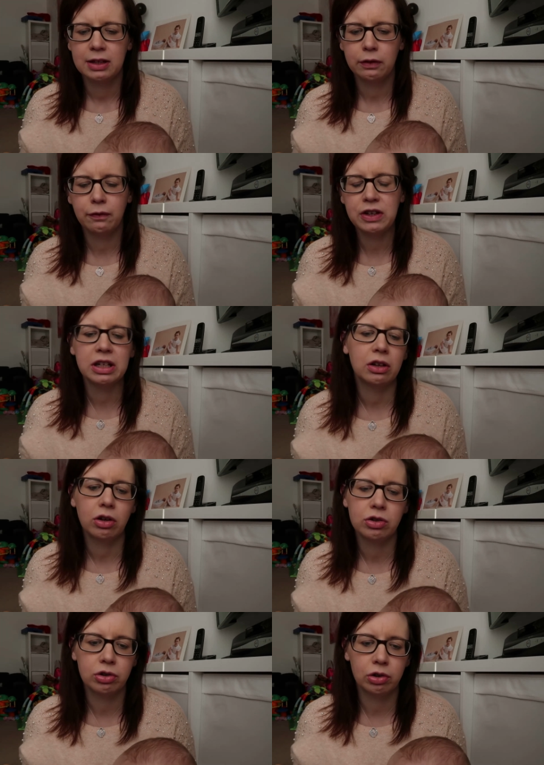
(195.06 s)
He'll feed a
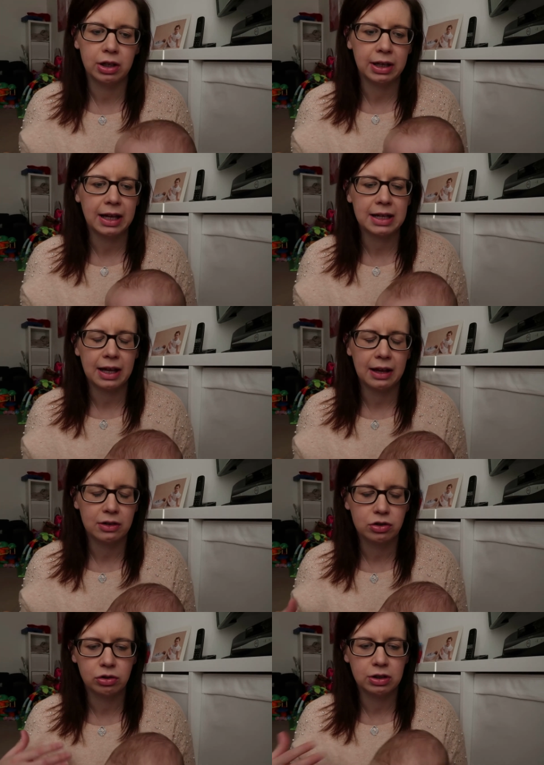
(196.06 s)
lot during the
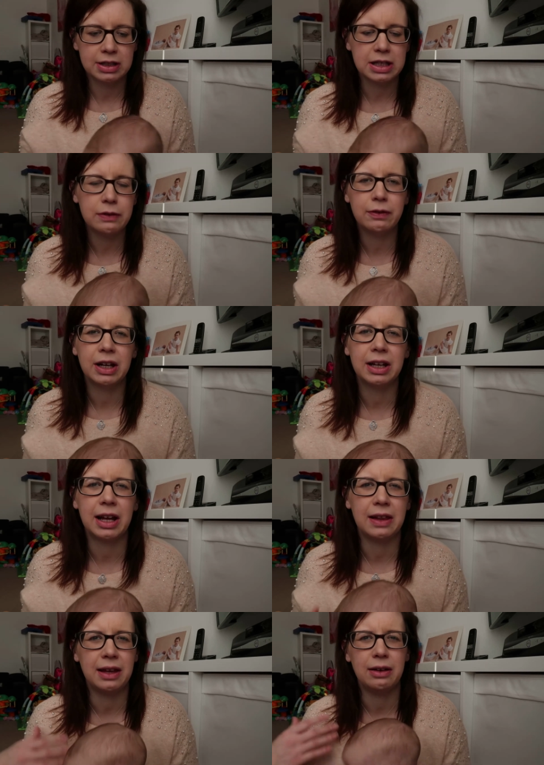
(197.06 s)
night, during the evening.
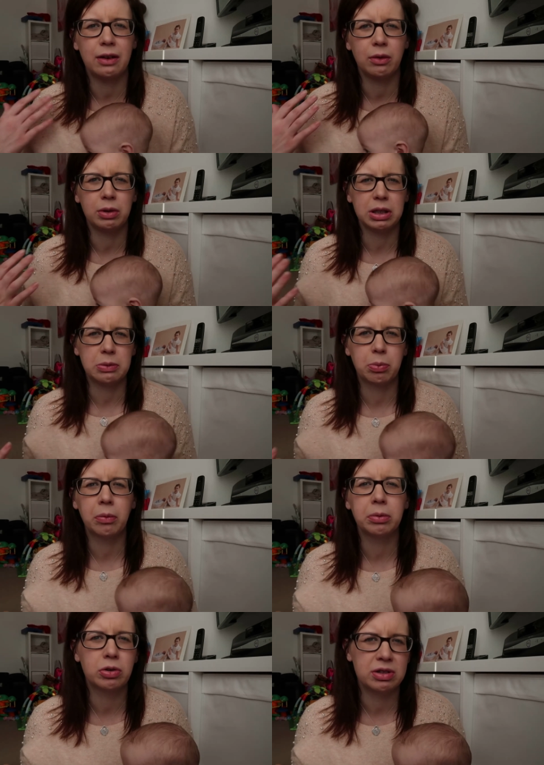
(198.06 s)
And then he'll
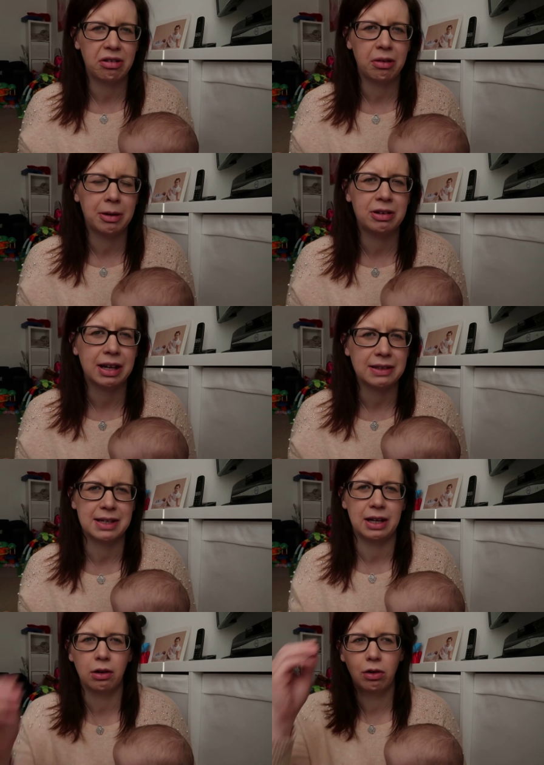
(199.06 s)
probably go down about 9,
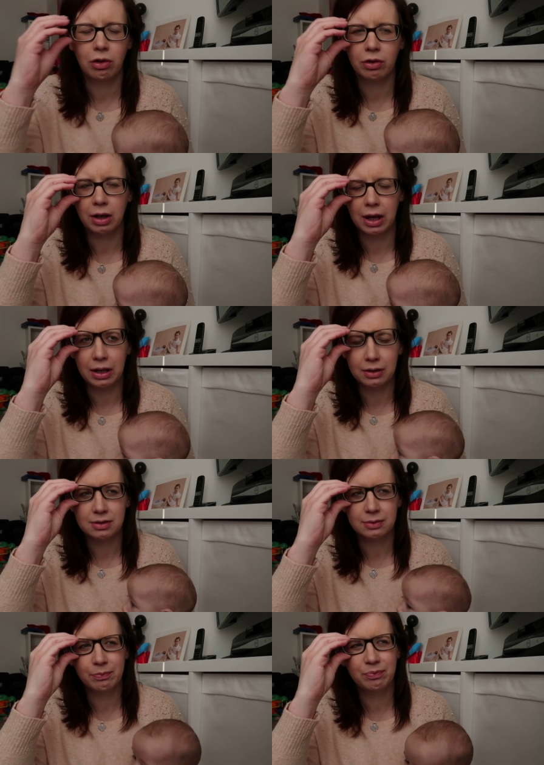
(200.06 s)
10 o'clock.
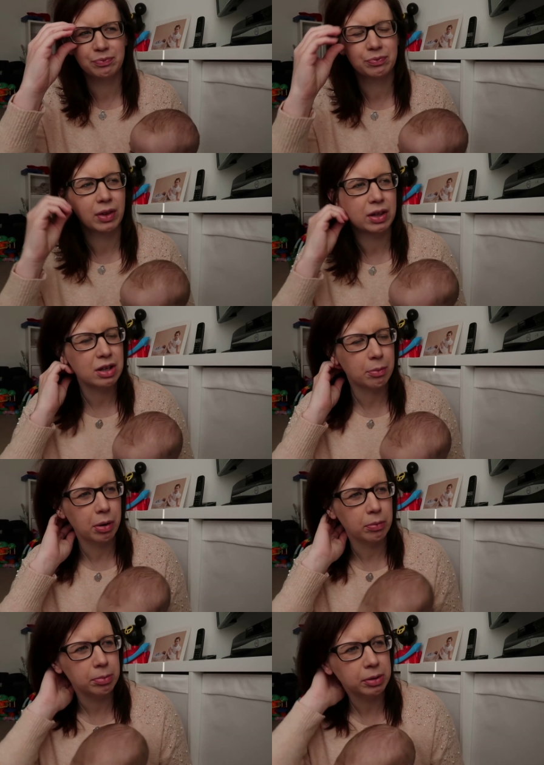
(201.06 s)
And you're
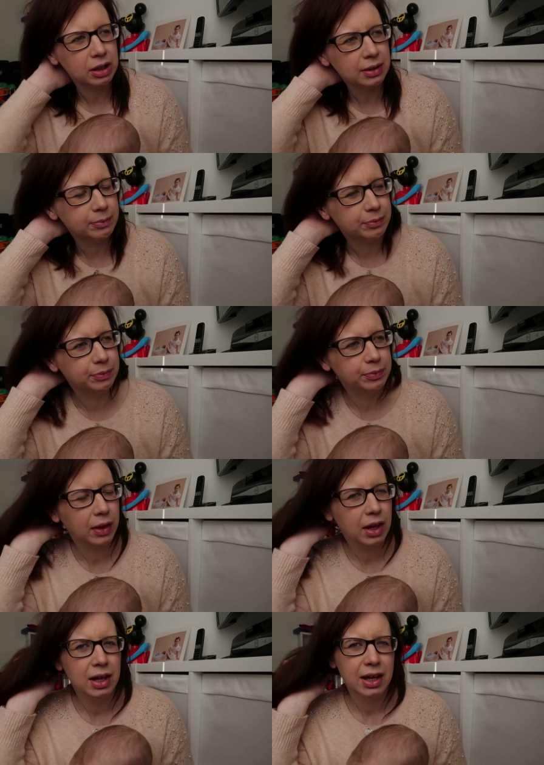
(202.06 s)
probably...
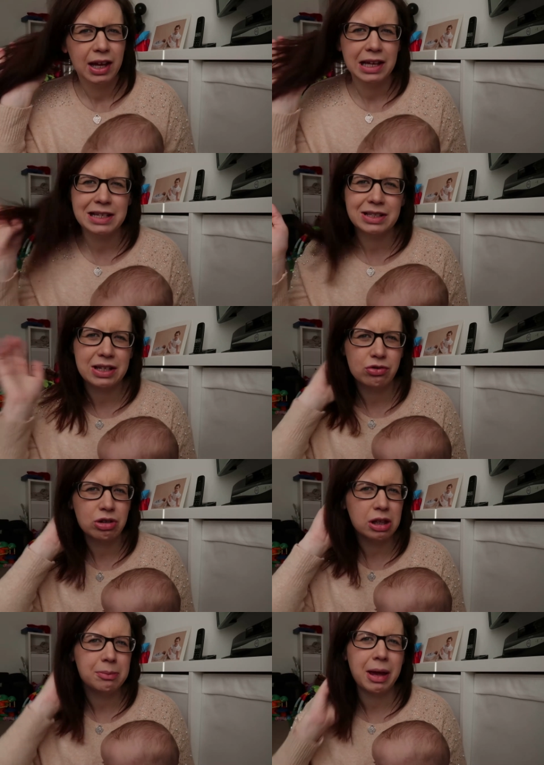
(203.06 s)
He's
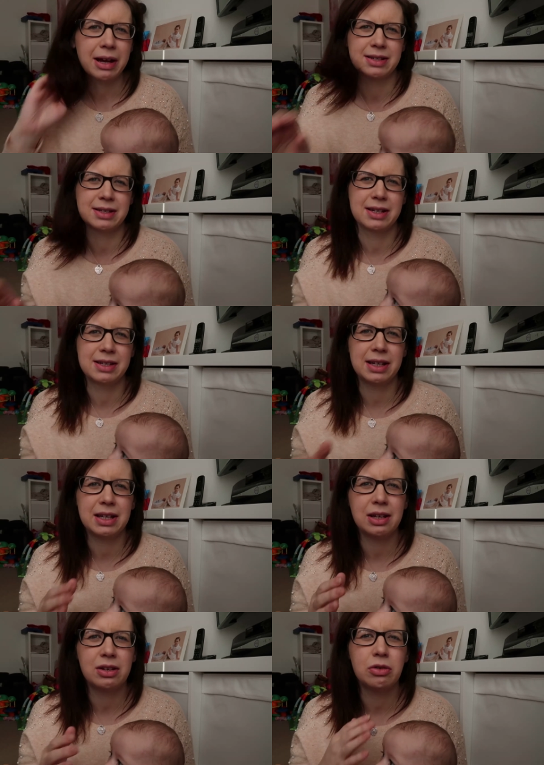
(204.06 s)
really mixed because
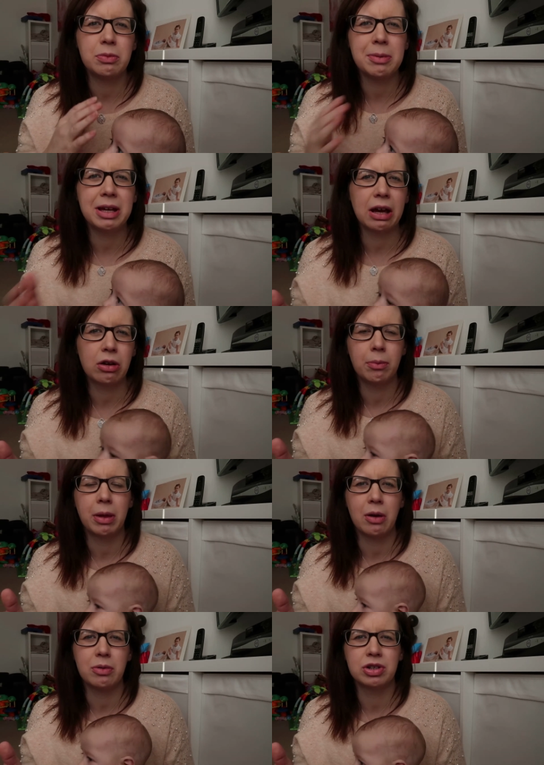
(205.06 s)
he'll maybe get a
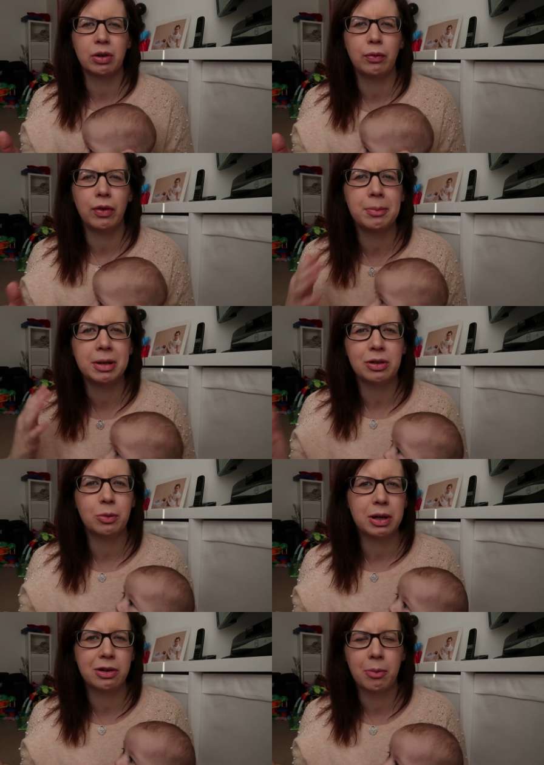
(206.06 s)
couple of hours out of him and he'll
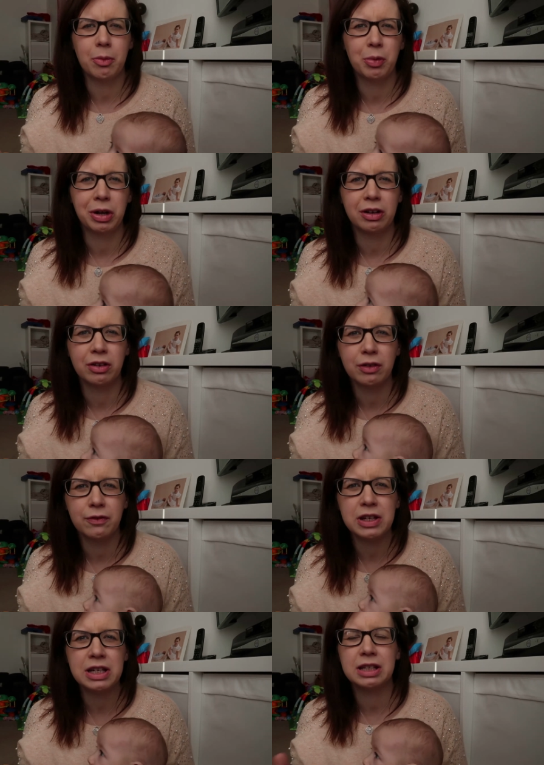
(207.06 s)
wake up and want another
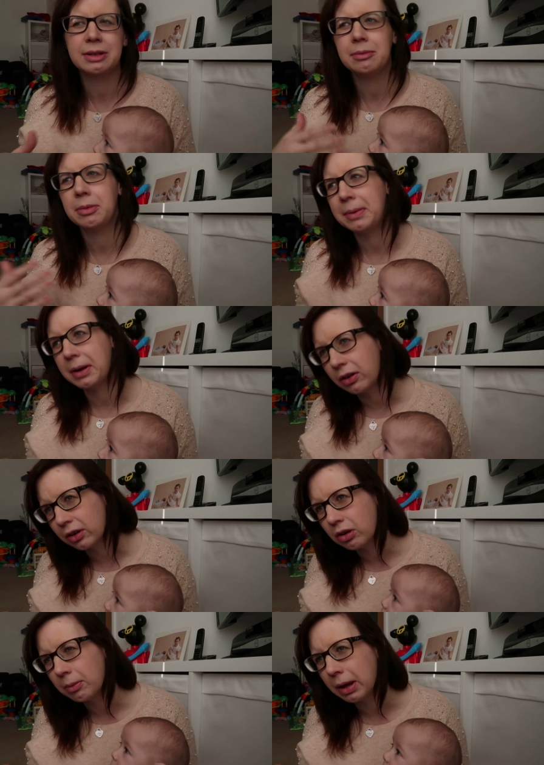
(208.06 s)
feed and then maybe
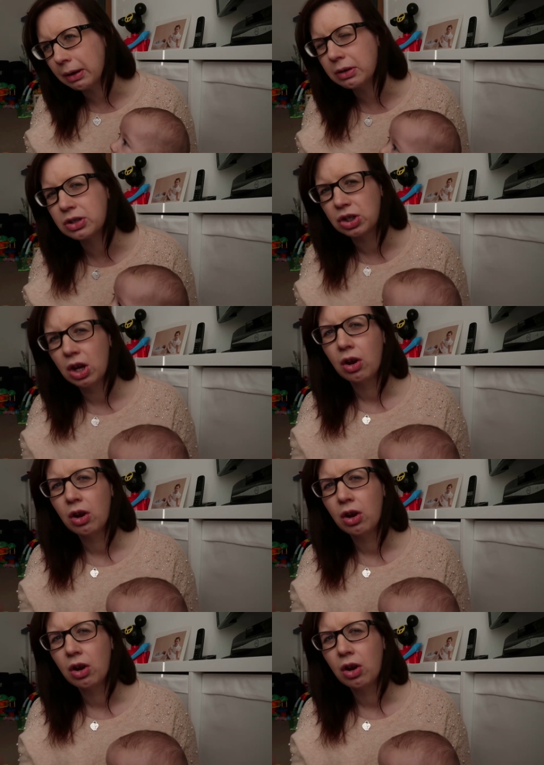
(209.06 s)
another couple of hours,